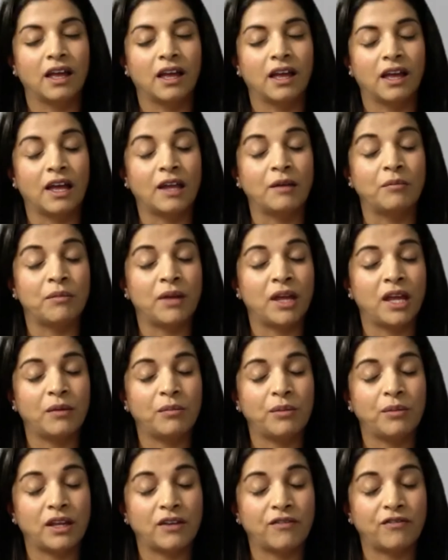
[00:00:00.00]
And
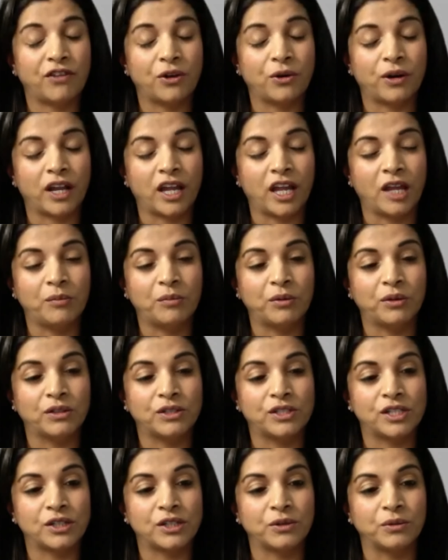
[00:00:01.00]
maybe if you're able
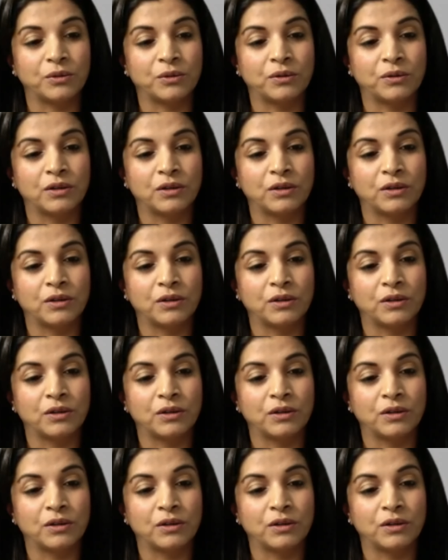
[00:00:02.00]
to,